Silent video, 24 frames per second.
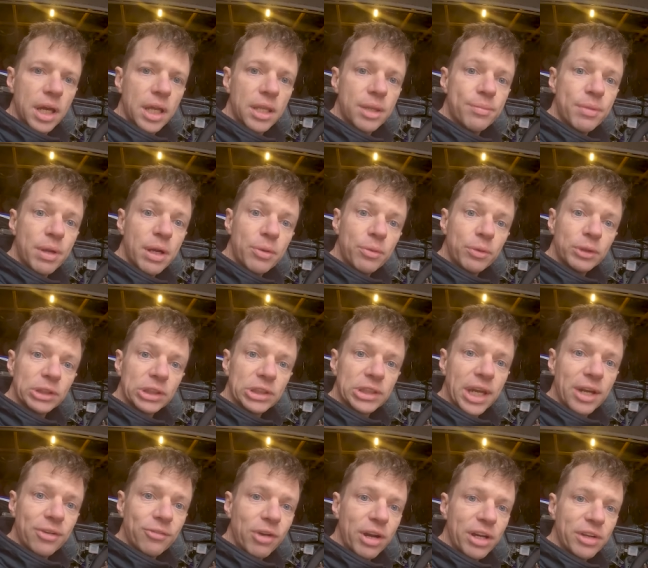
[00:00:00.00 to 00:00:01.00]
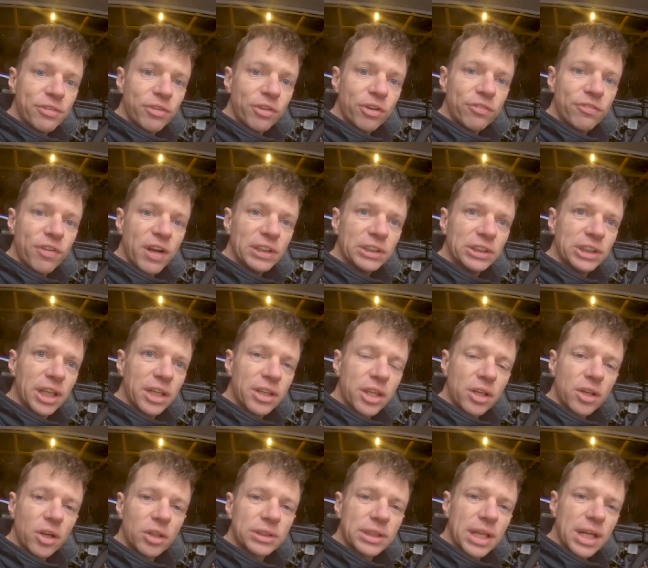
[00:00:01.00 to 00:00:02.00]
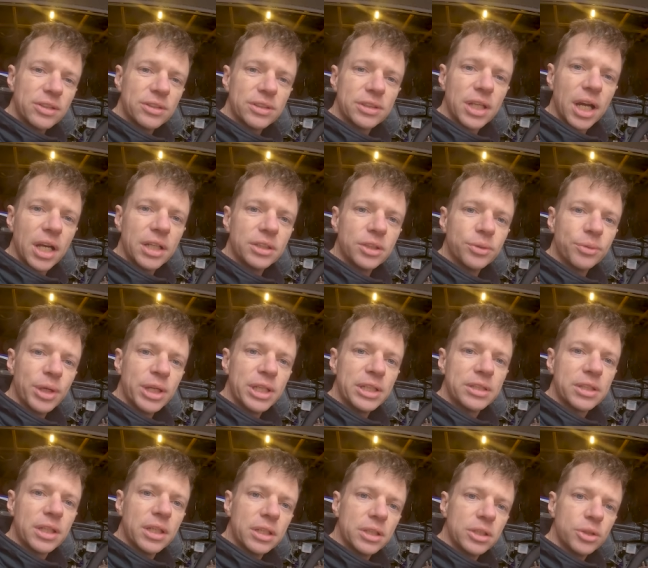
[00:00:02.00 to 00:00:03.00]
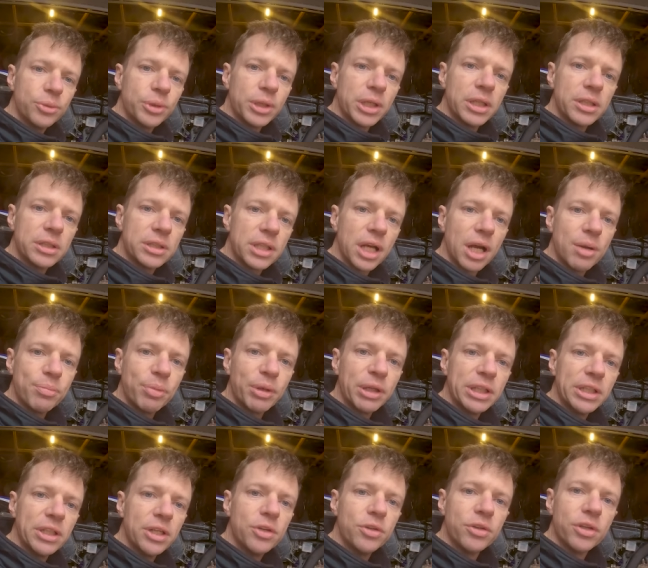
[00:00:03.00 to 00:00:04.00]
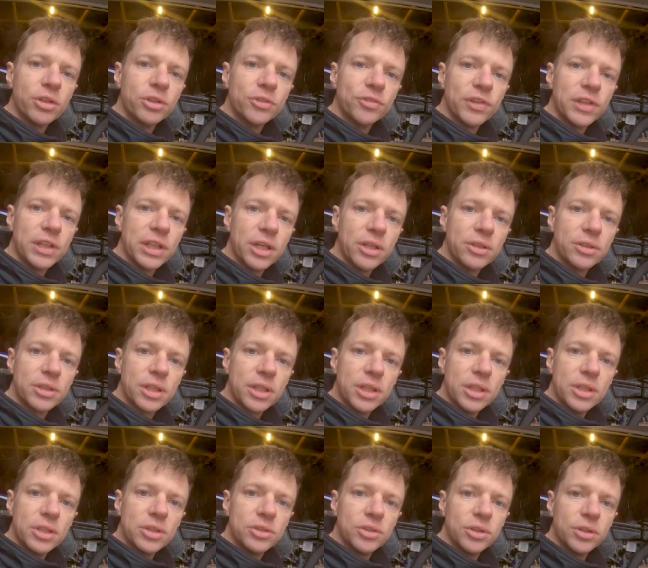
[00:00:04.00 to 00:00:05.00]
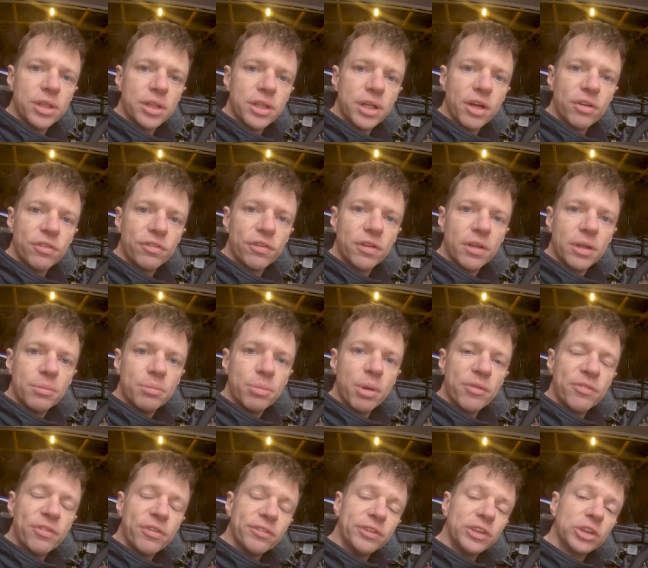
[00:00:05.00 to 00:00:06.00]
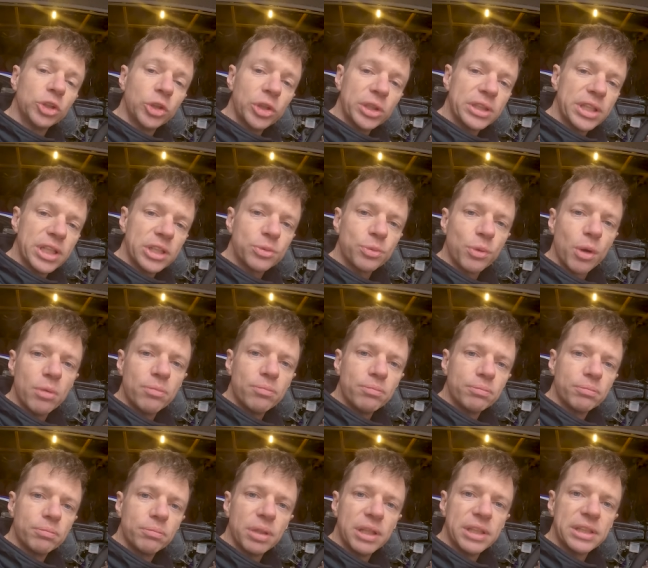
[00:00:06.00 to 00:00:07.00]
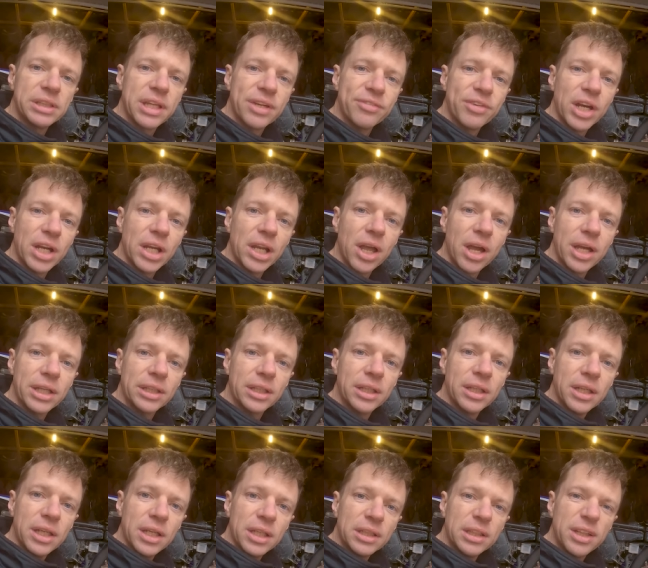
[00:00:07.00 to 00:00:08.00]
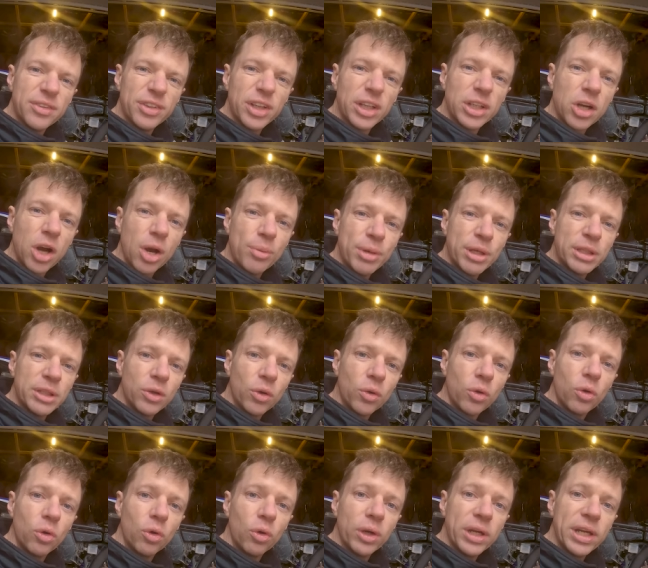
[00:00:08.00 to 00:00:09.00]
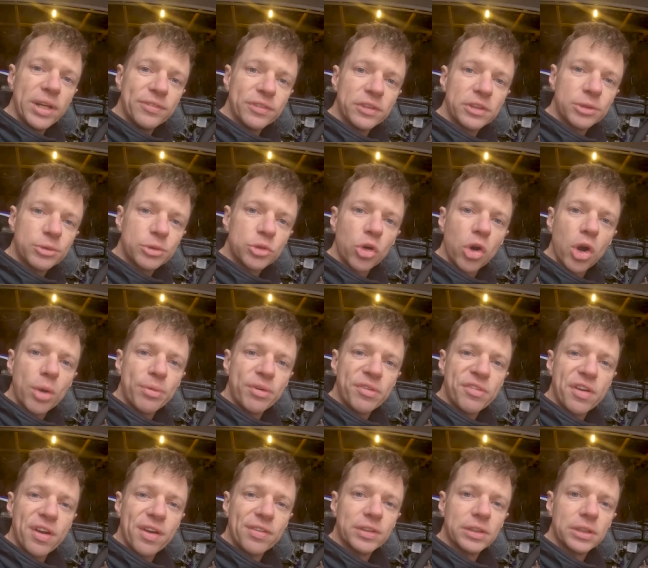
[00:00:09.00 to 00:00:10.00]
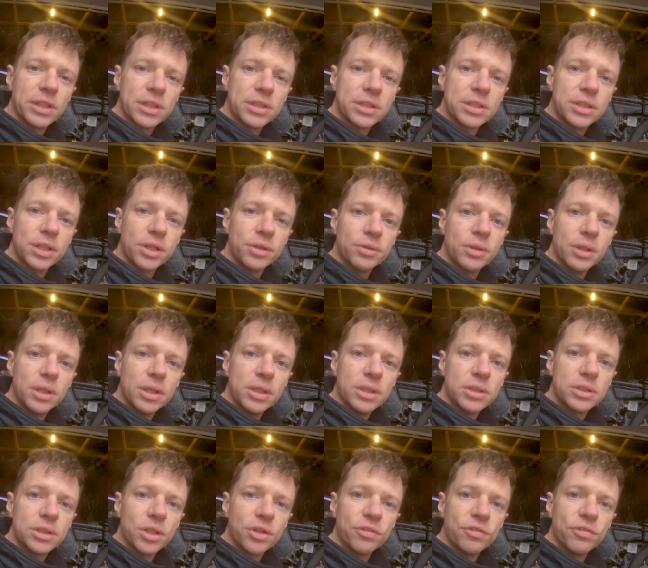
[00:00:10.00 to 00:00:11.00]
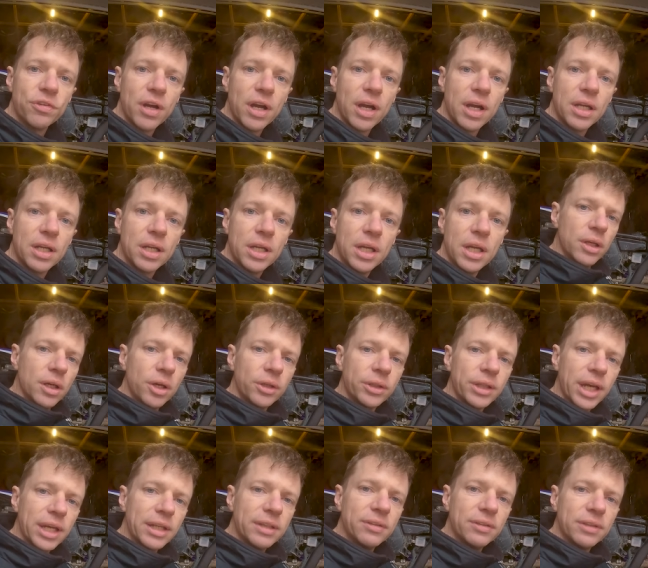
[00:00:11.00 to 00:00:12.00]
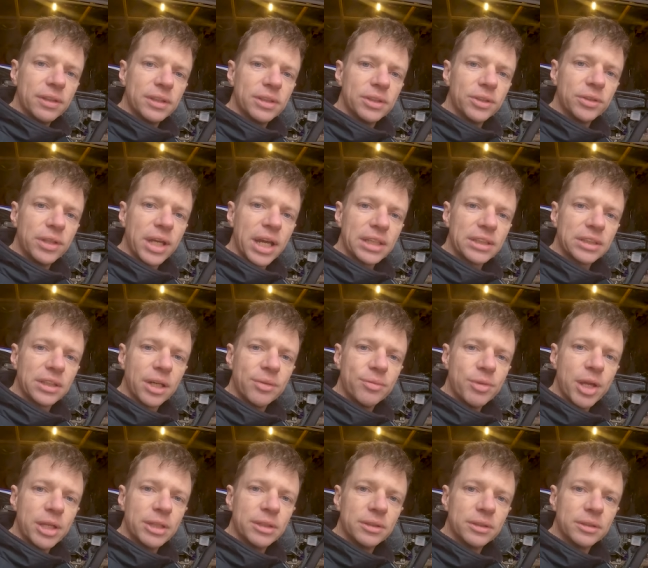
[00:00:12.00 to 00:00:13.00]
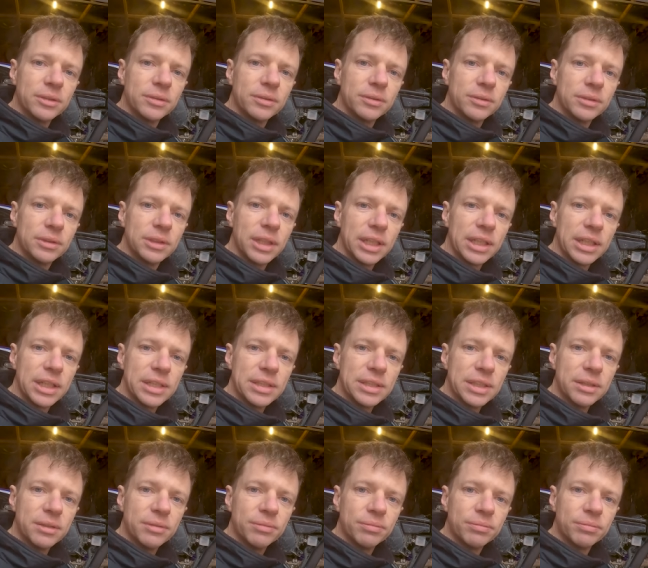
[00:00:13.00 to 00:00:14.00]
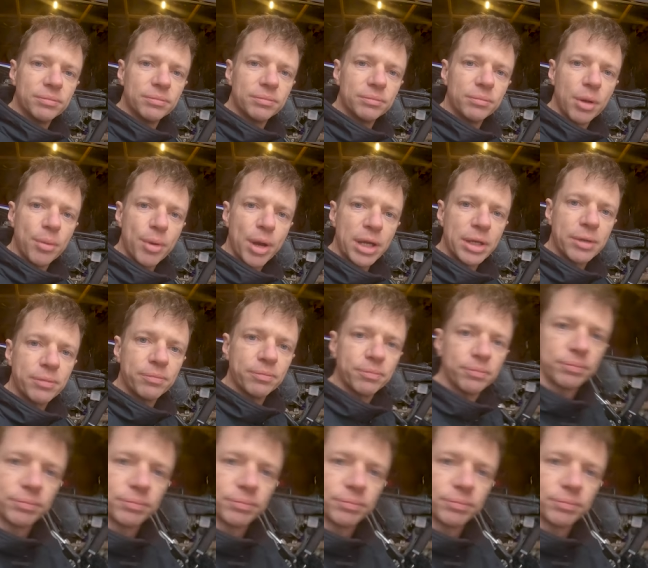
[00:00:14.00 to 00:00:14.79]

At the minute, we're just getting ready for adventure. The lockdown's starting to ease, so we're going to start bringing you those videos soon enough. But if you enjoyed this one, please give it a like, give it a comment, or even subscribe if you haven't done so so far. Okay, until next time then, take it easy. Bye-bye.